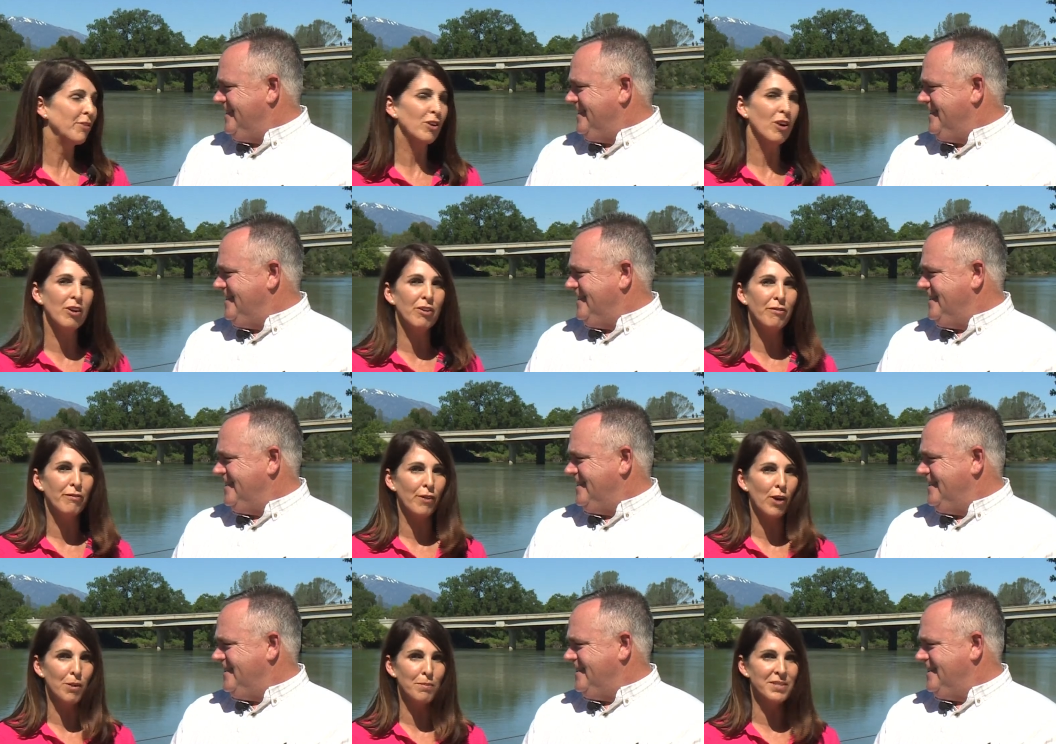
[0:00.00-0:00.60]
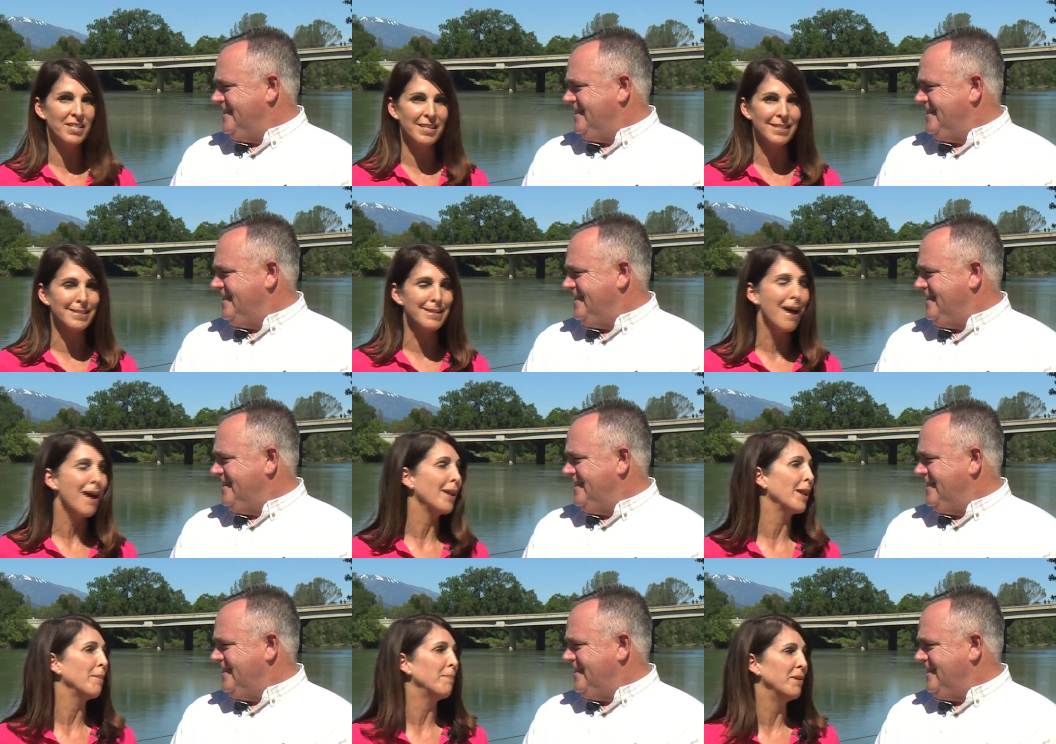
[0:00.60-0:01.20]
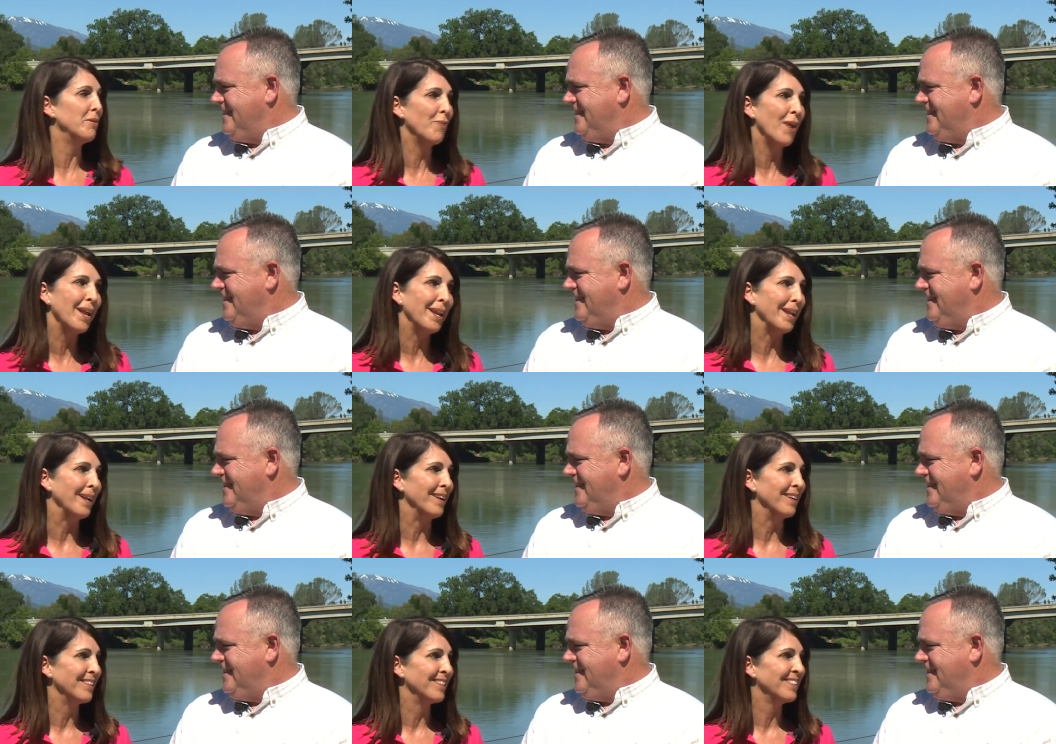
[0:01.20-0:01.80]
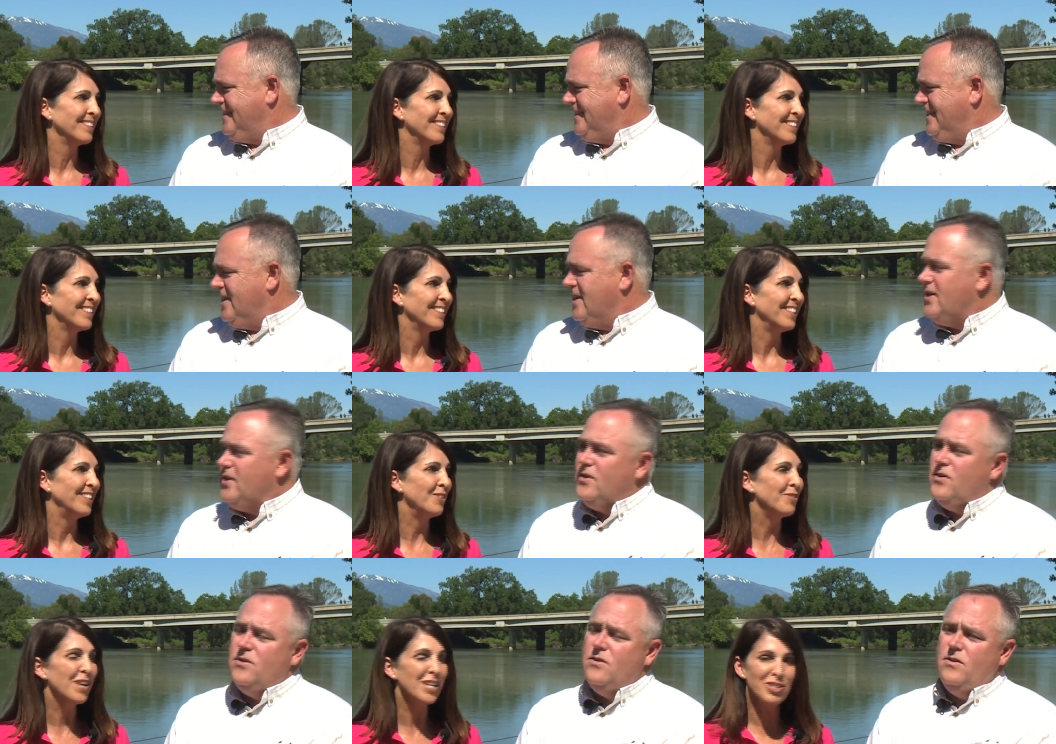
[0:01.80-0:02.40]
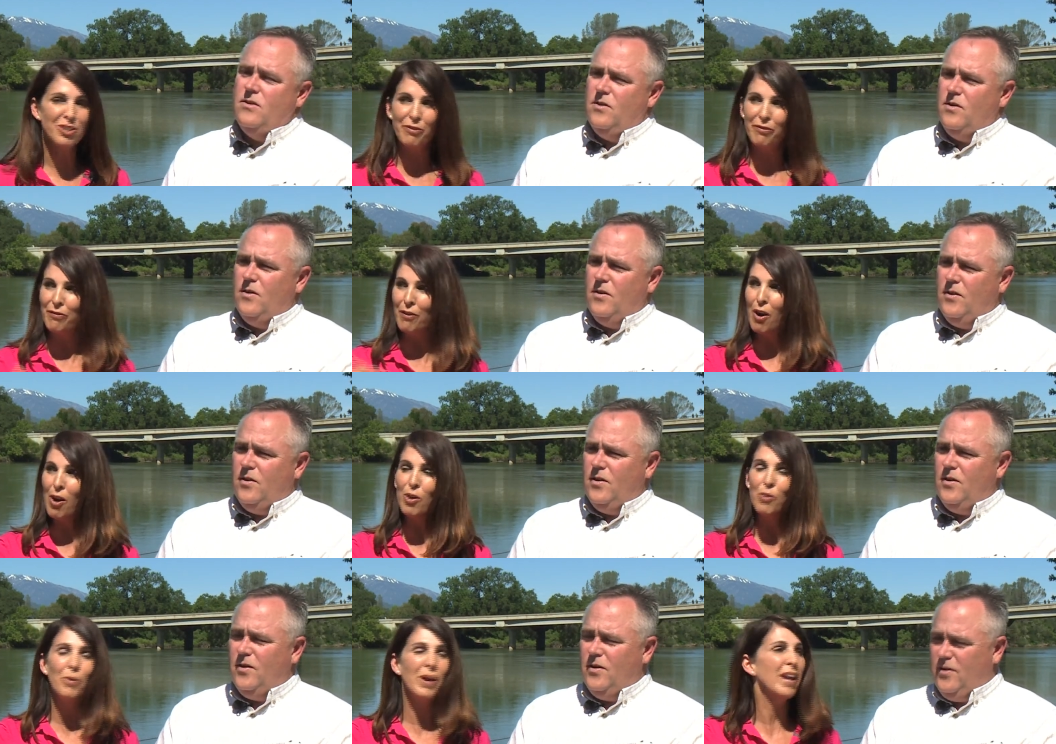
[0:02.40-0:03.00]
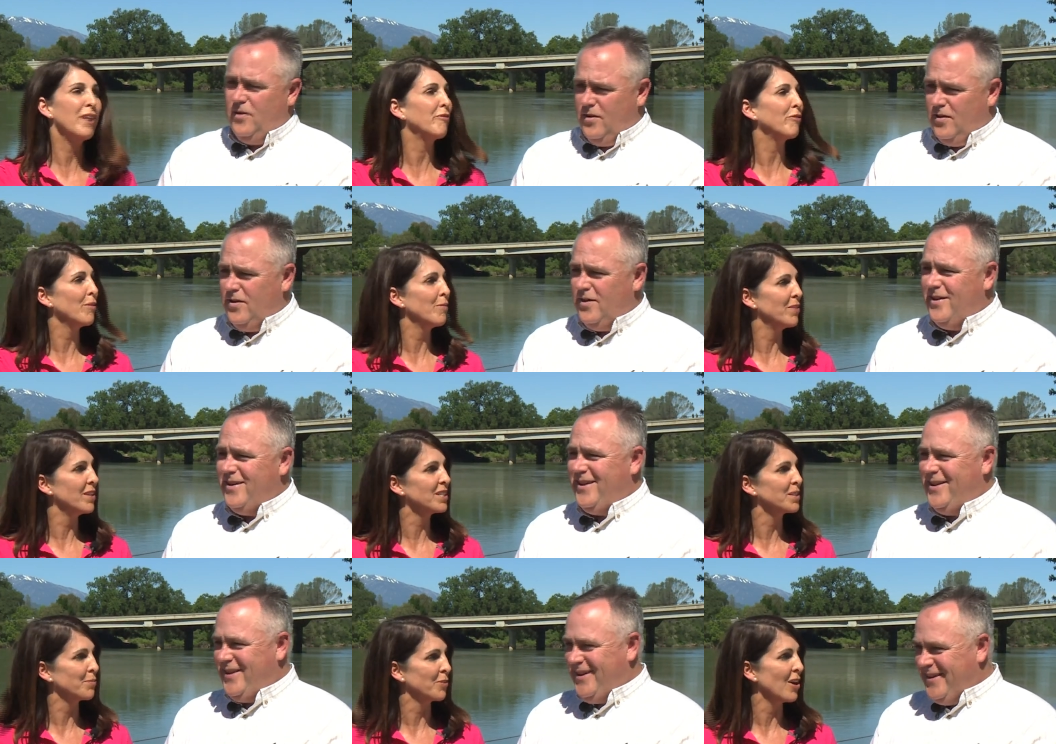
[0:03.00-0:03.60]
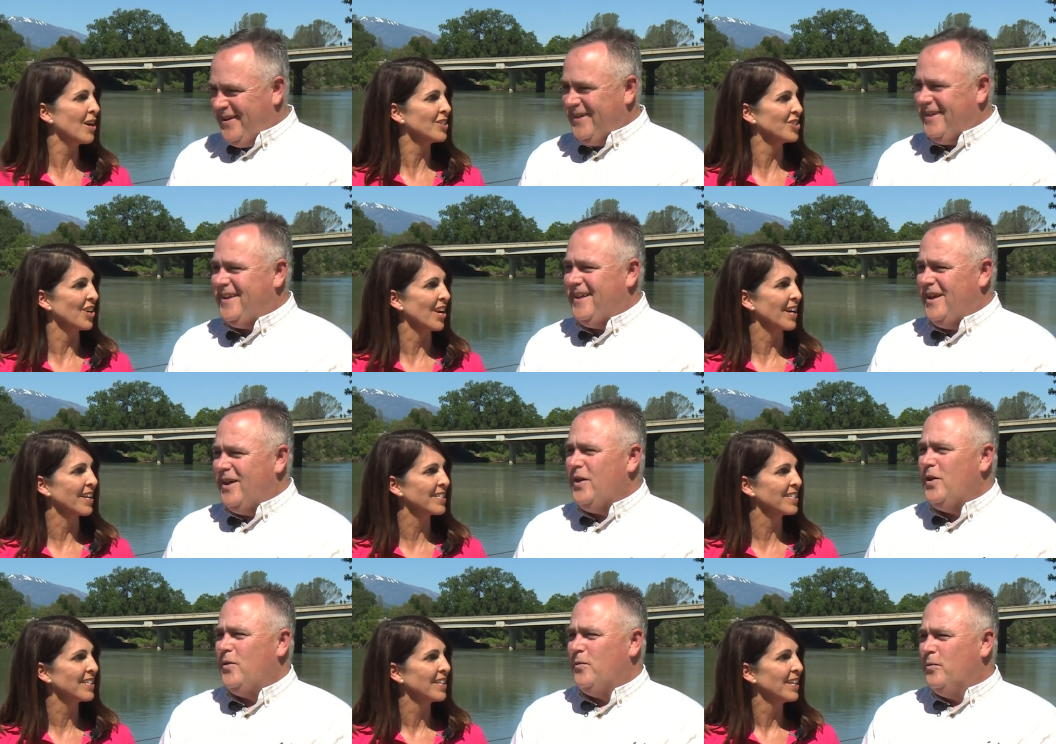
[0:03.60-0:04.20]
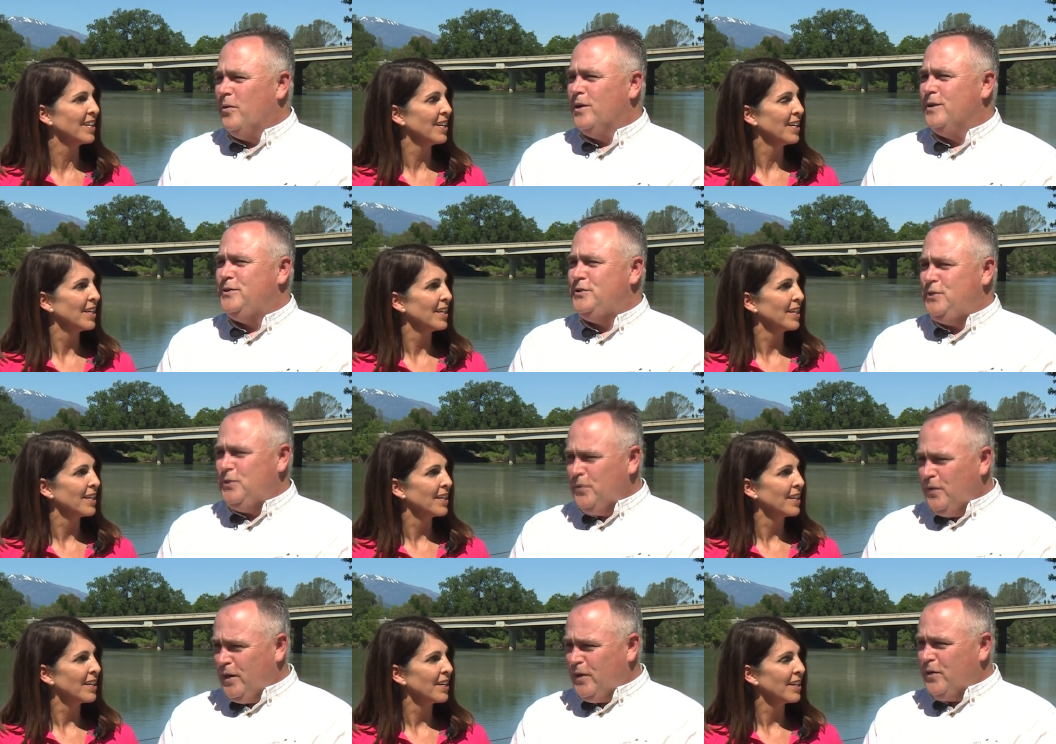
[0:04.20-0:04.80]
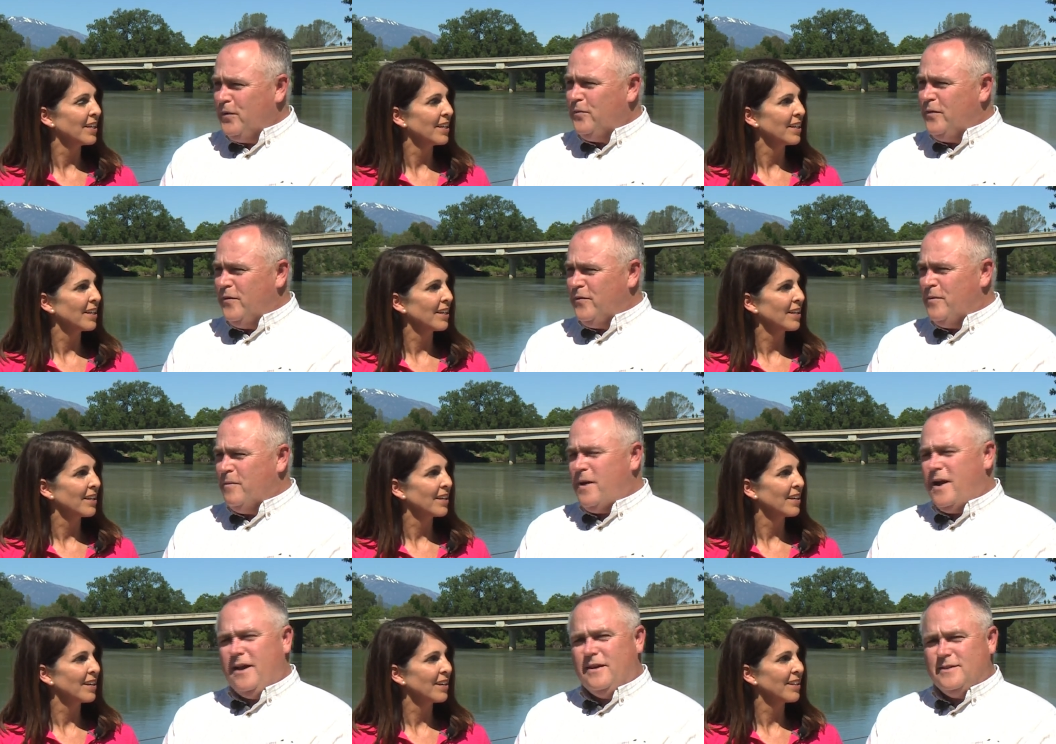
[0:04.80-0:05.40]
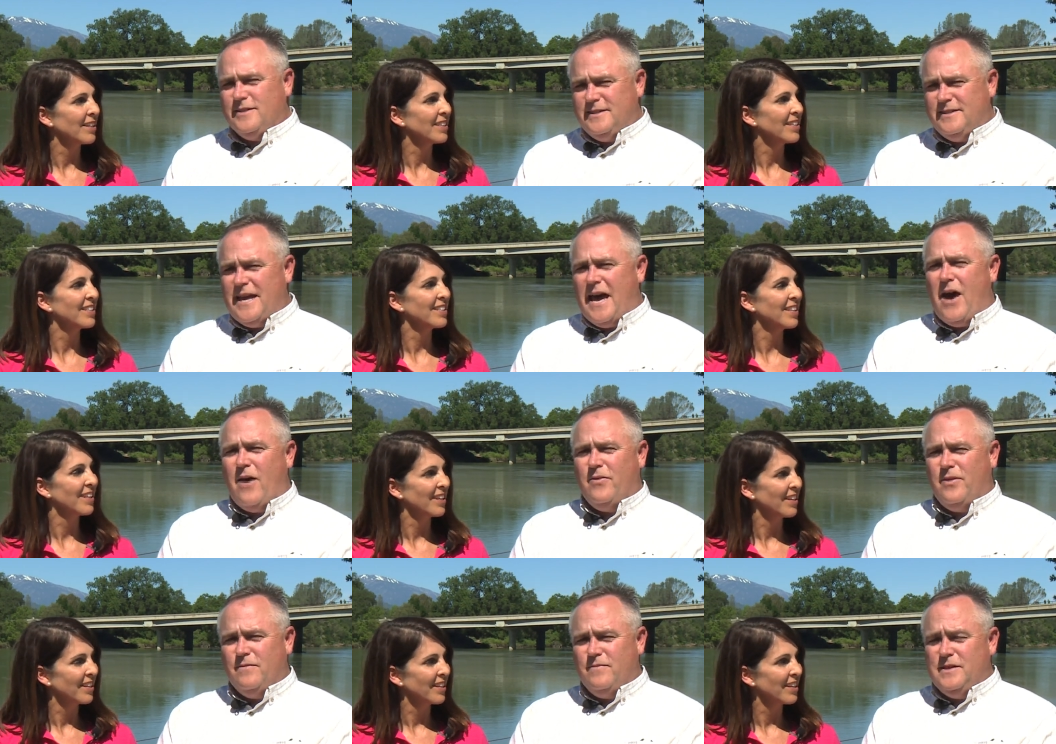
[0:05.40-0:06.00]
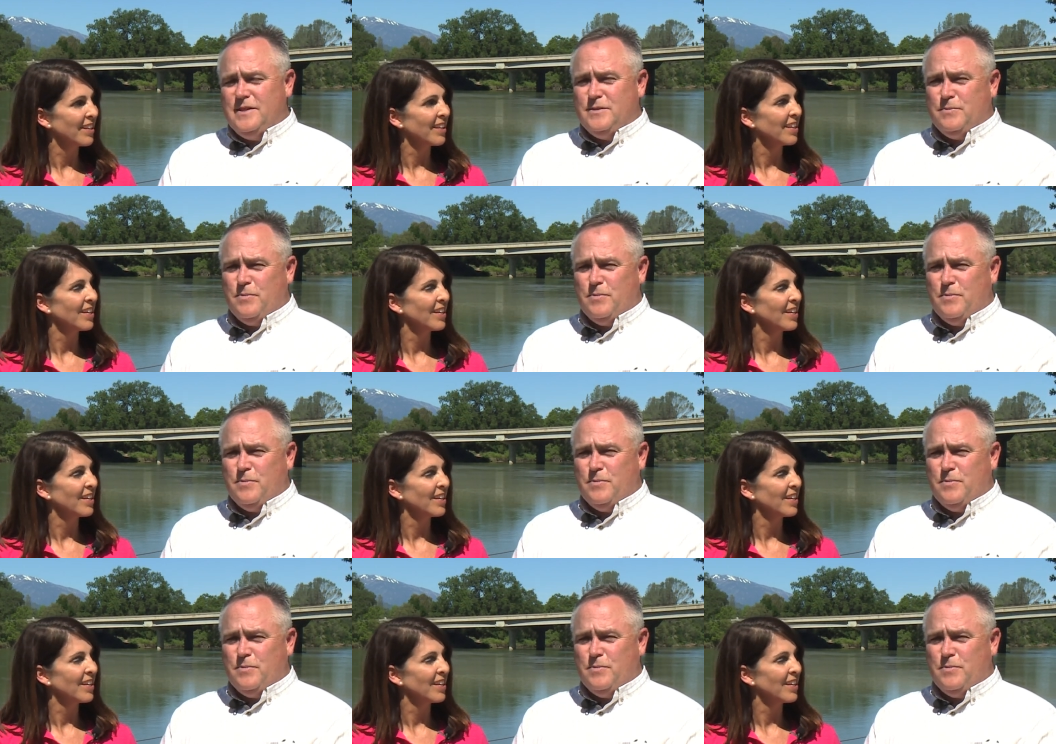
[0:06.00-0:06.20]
Speaker 1: Garden Farms is not up in Redding. You guys are far away from this project.
Speaker 2: We're 200 river miles south of this